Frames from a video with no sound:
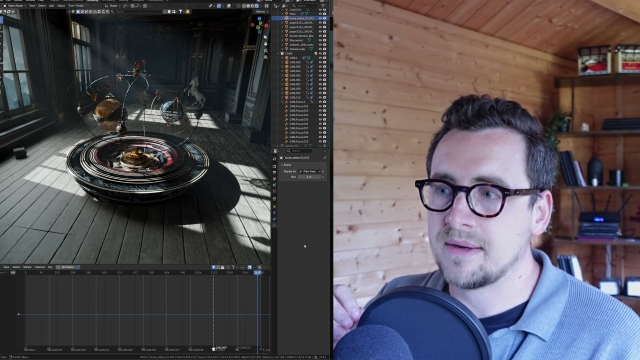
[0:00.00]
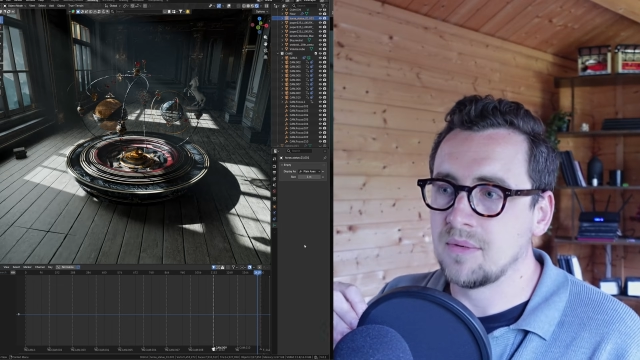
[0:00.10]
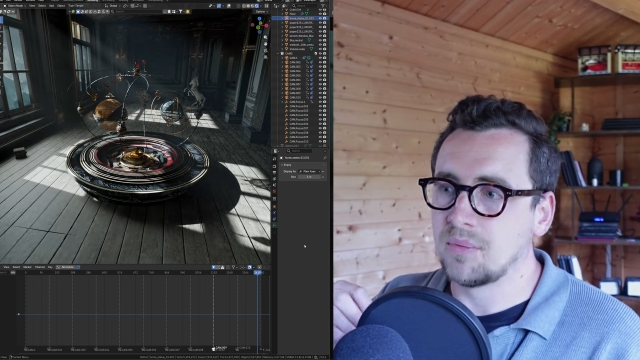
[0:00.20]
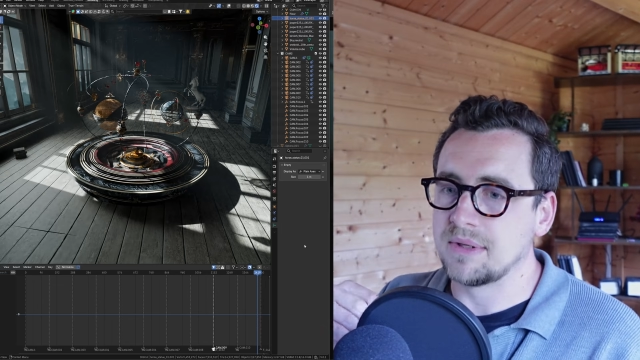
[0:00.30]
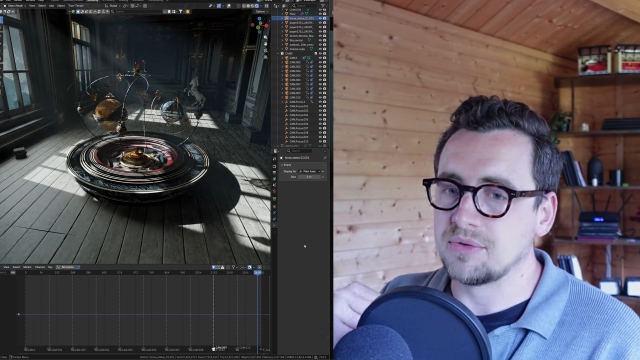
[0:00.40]

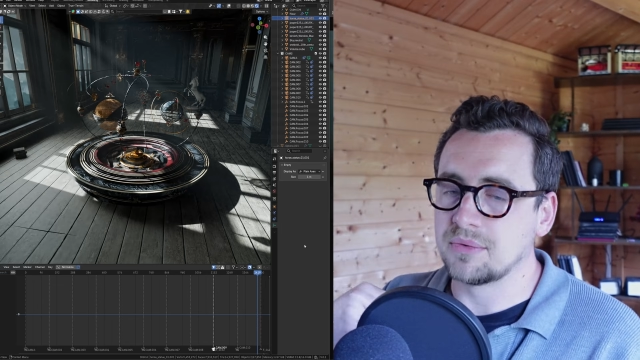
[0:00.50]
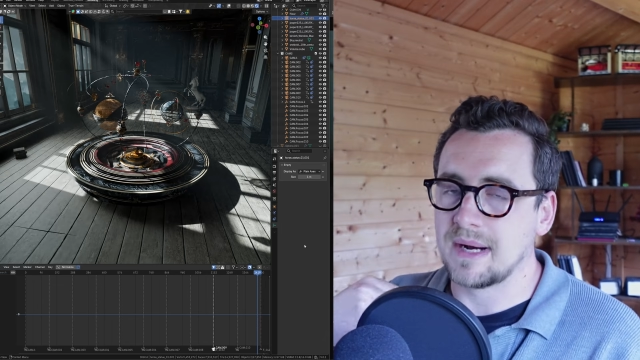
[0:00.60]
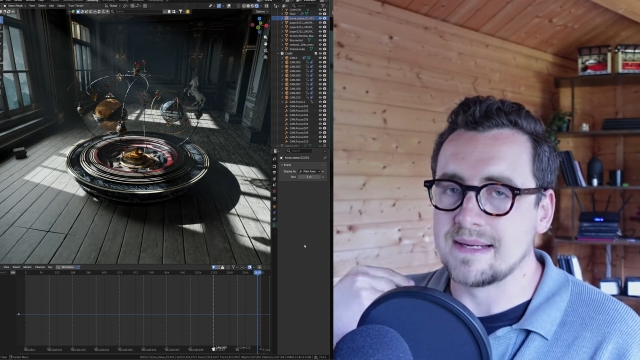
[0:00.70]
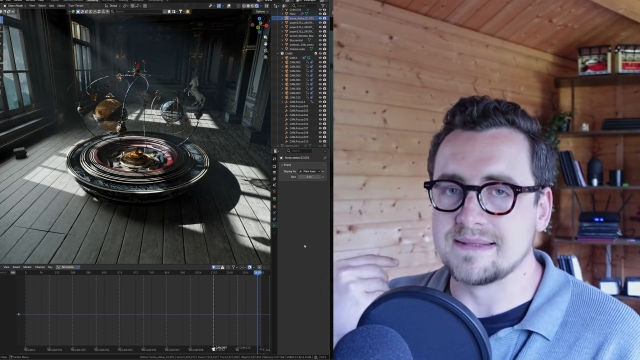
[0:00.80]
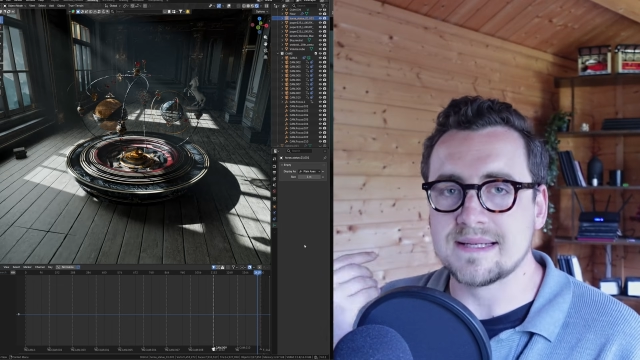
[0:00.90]
when you're
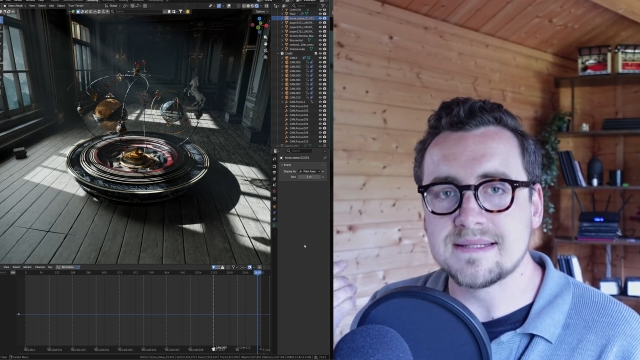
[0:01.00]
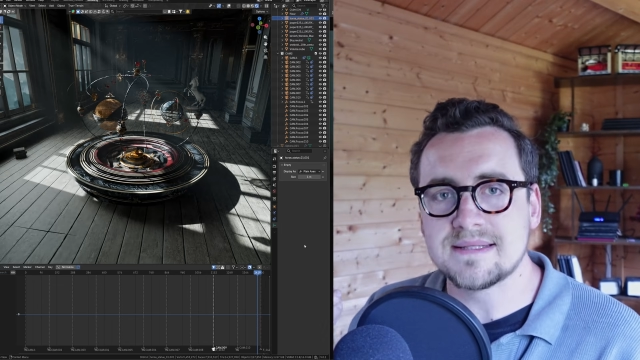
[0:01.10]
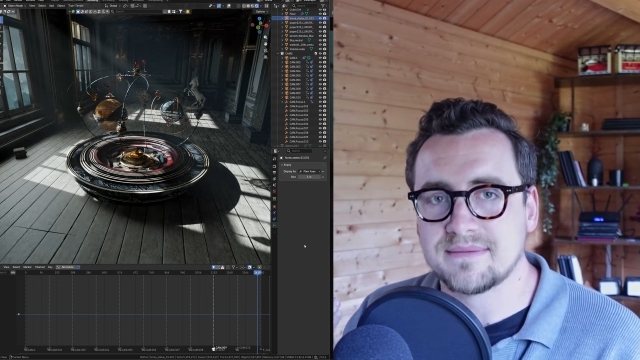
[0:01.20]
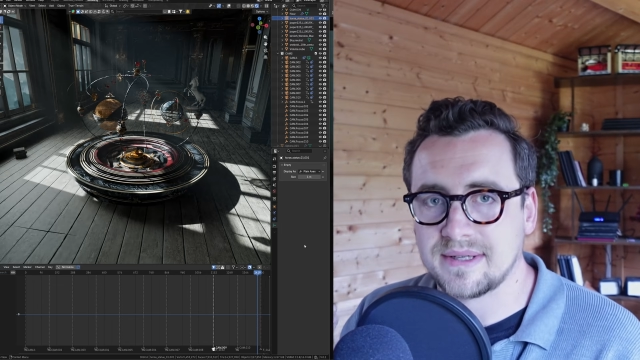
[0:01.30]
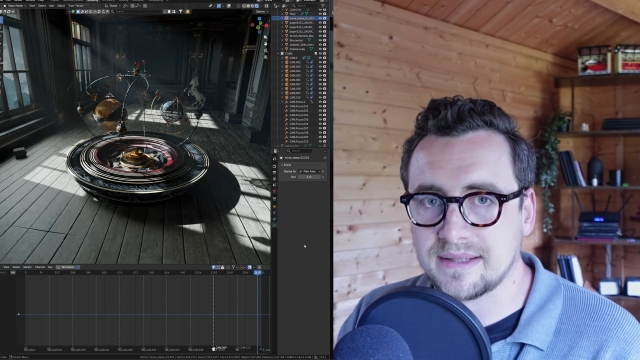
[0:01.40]

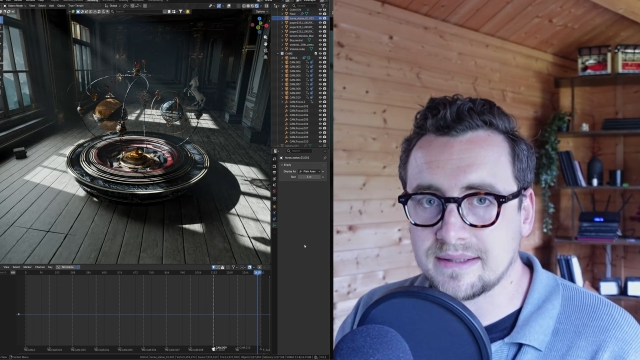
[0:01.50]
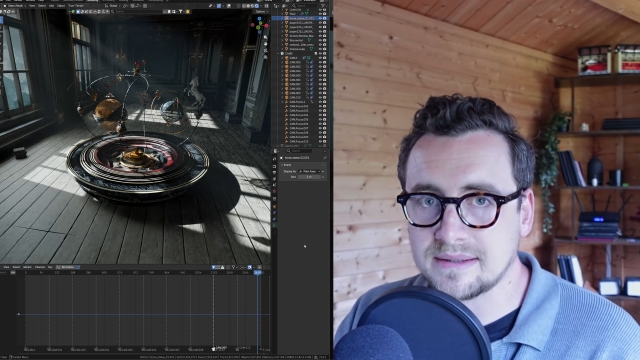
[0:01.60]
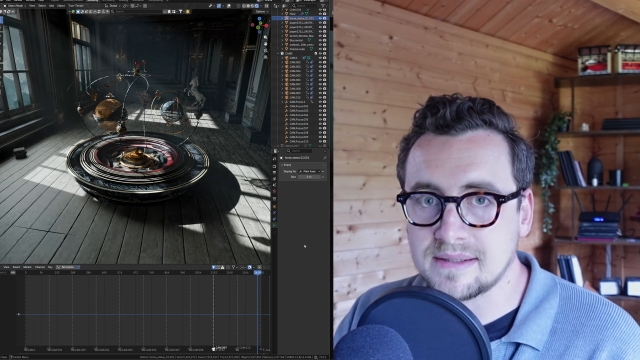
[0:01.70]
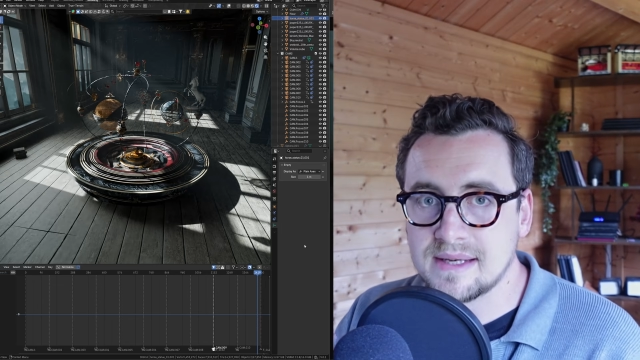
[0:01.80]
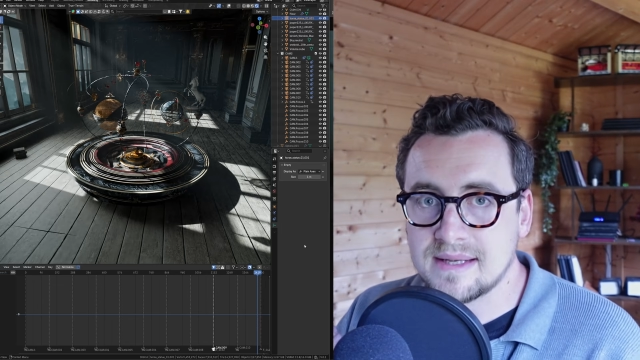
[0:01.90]

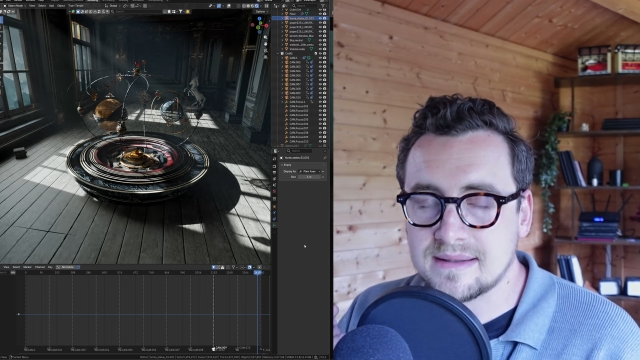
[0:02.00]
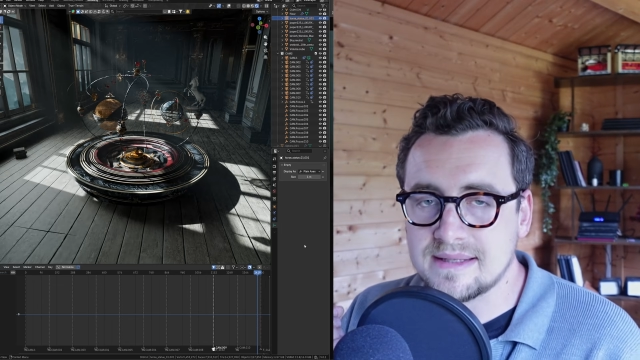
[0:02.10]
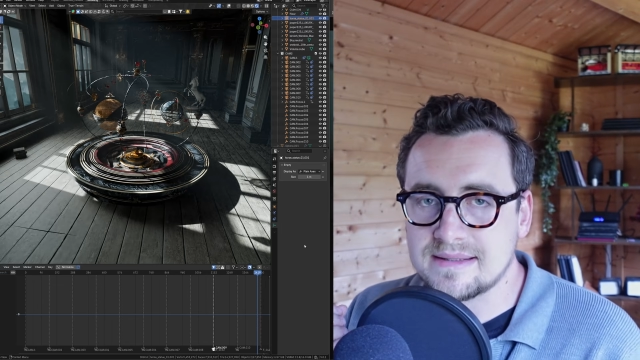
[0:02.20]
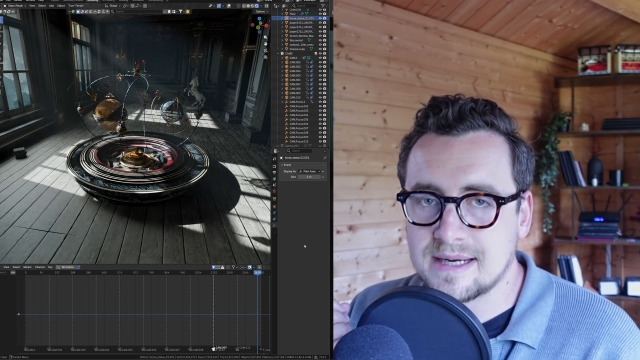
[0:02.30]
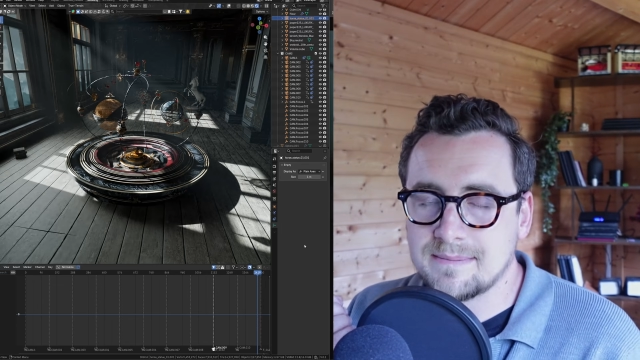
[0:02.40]
identifying the
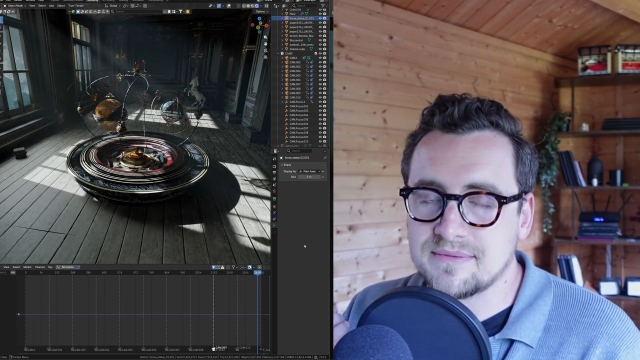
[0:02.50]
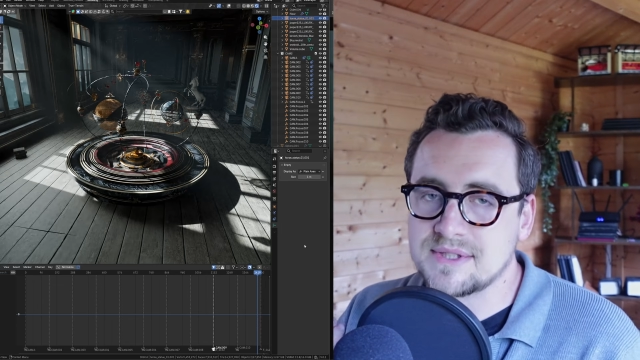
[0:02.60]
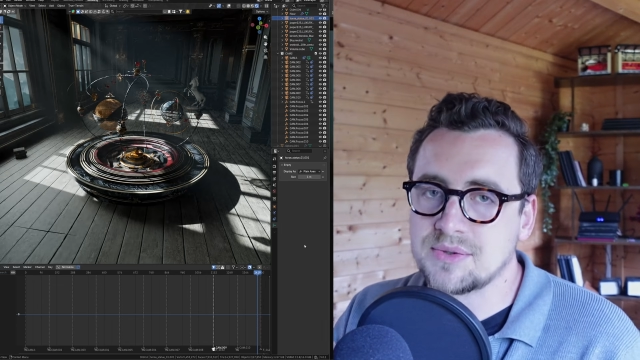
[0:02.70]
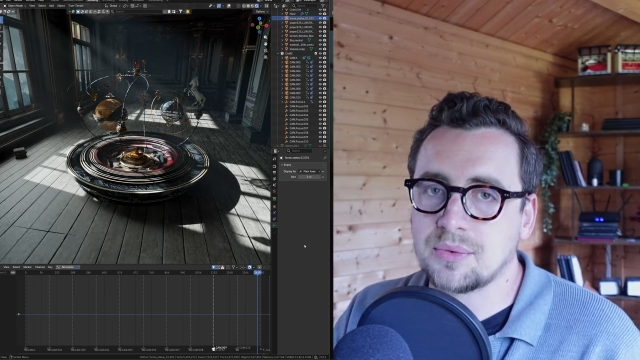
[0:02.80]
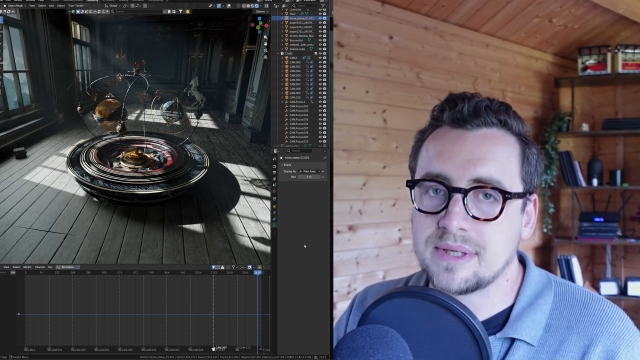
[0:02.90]
type of
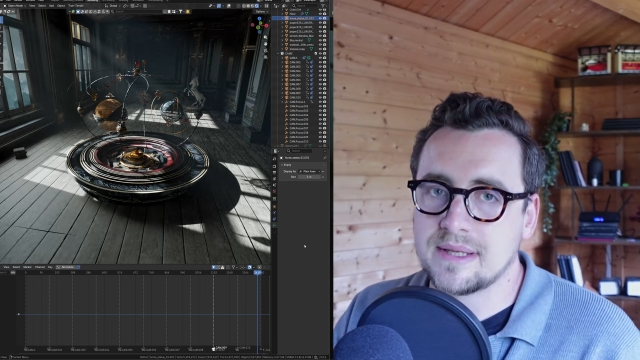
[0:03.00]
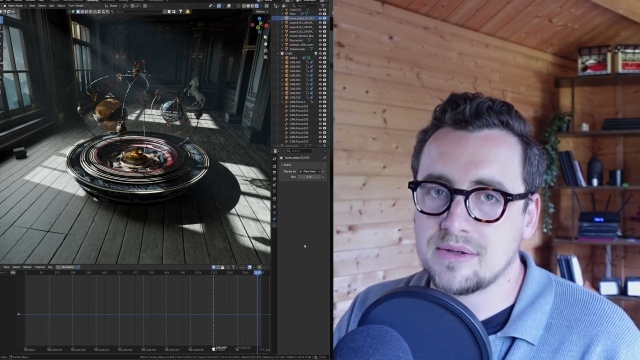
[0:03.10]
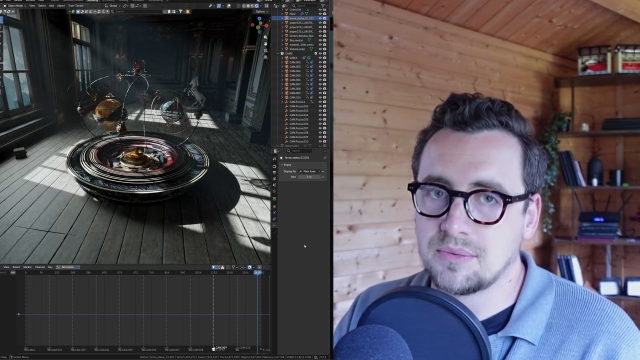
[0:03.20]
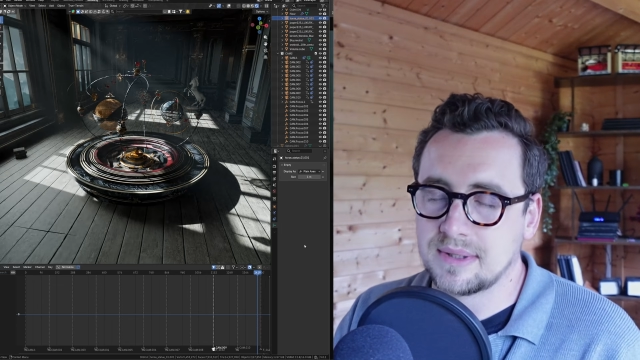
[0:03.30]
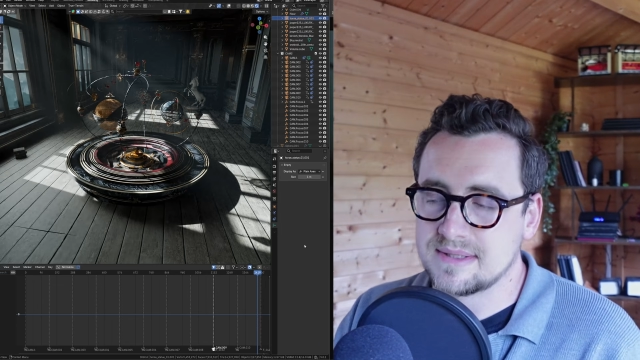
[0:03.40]
story that you
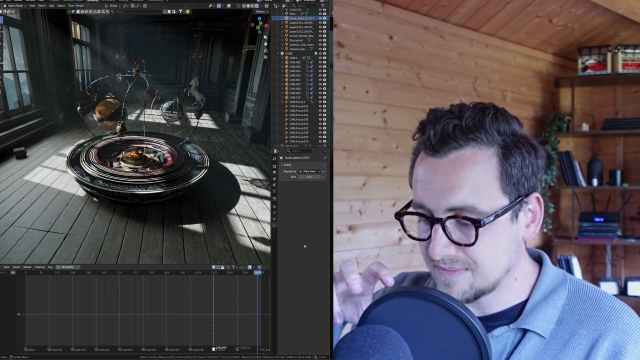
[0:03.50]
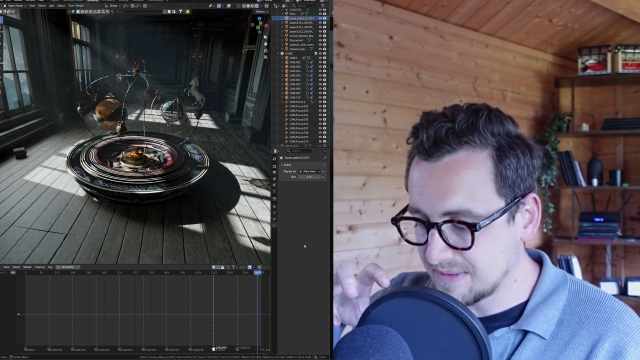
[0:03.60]
want to tell.